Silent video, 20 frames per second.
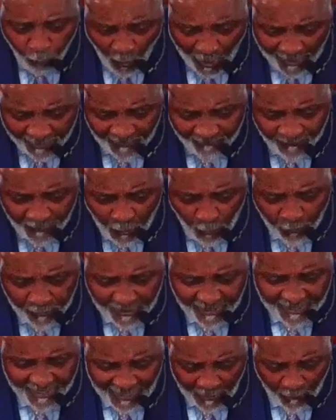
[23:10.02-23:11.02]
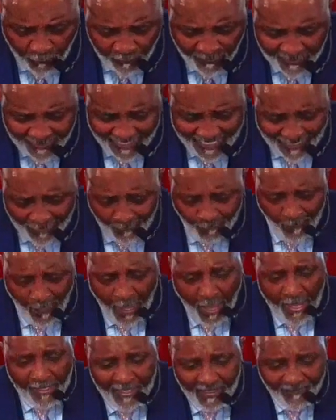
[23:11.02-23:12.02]
one of you can help me out.
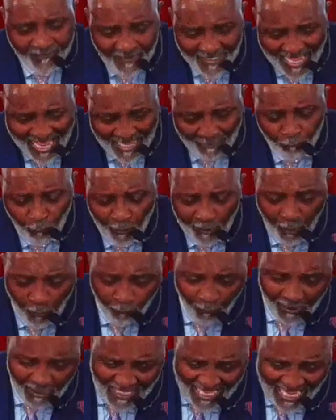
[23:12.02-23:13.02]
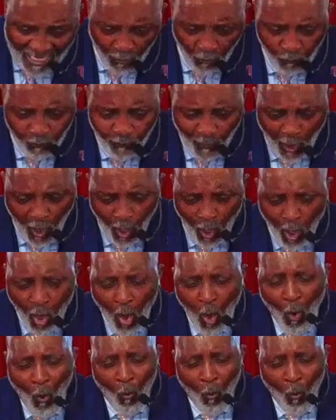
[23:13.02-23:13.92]
If not, we'll rely on Paul.